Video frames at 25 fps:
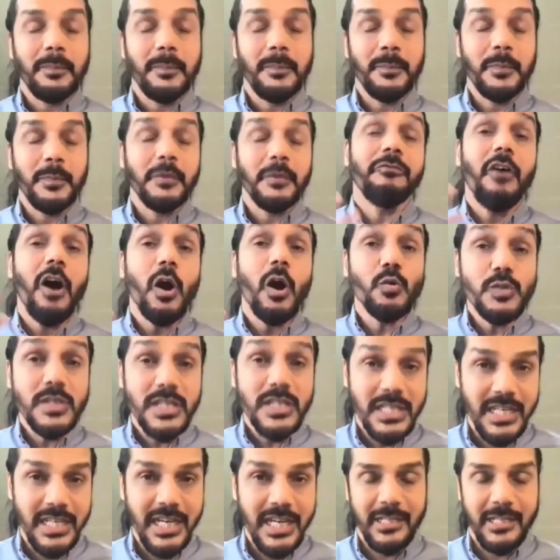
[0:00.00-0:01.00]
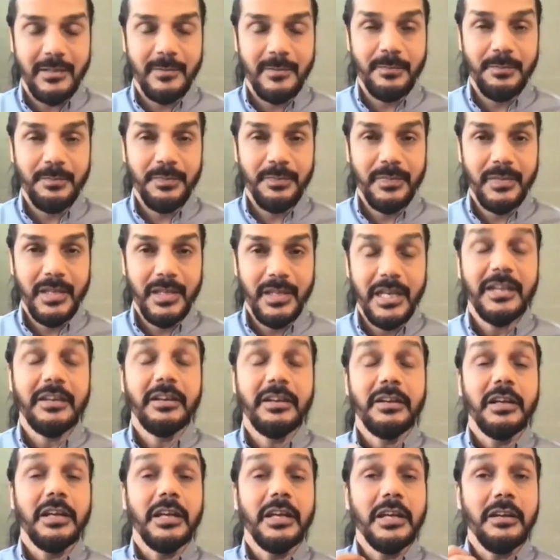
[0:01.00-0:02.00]
profound state
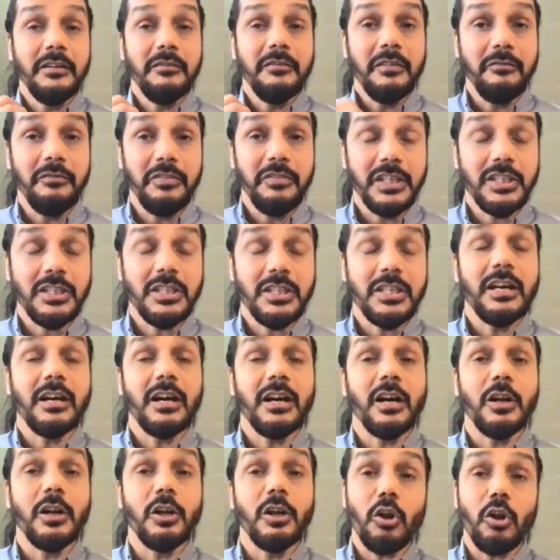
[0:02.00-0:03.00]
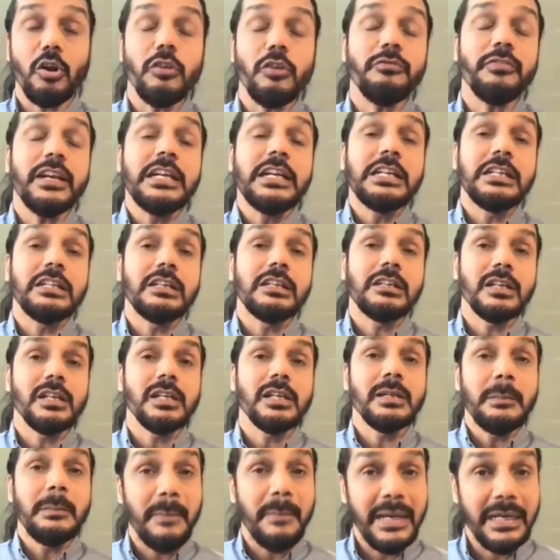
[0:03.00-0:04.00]
with a lot of
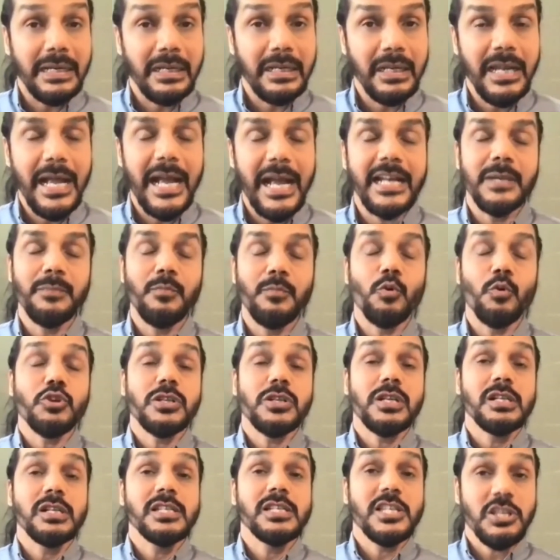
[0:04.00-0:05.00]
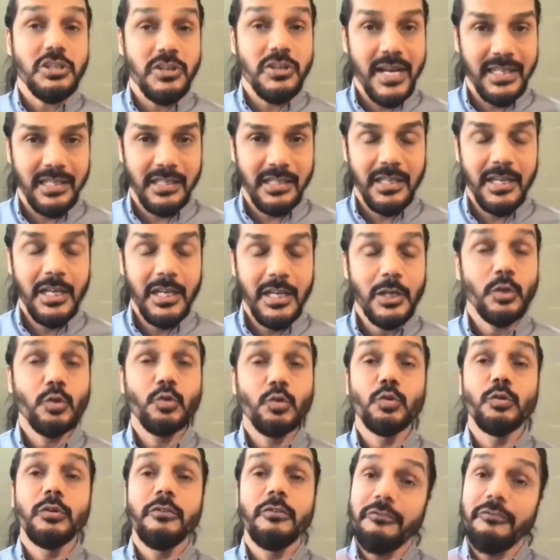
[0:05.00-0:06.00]
internal mental and emotional strength
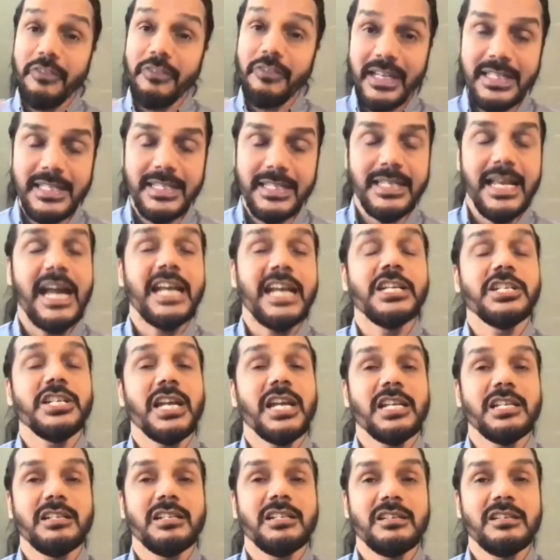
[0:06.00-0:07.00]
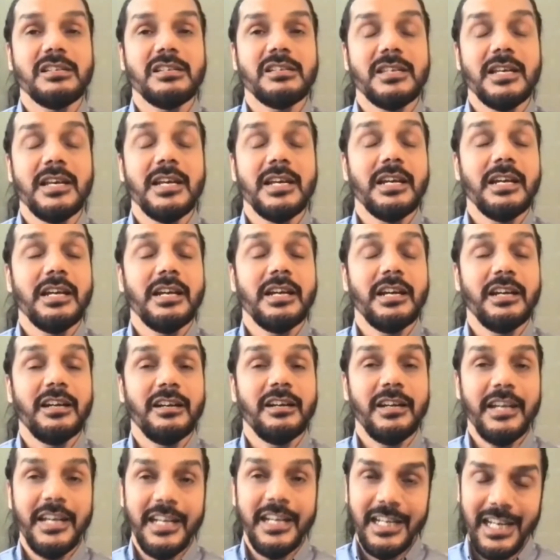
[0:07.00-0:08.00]
to face any challenges
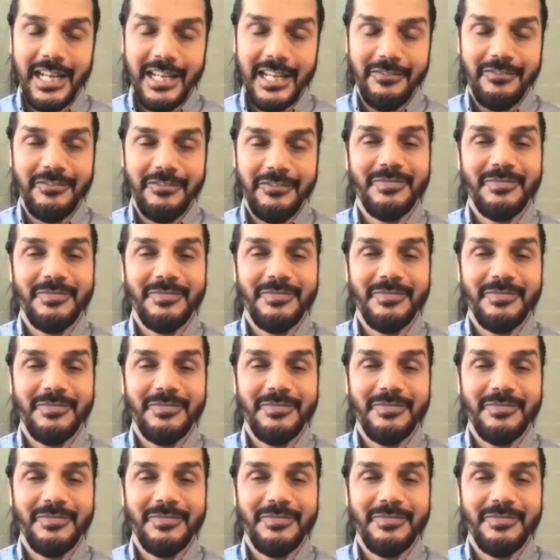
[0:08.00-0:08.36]
in life.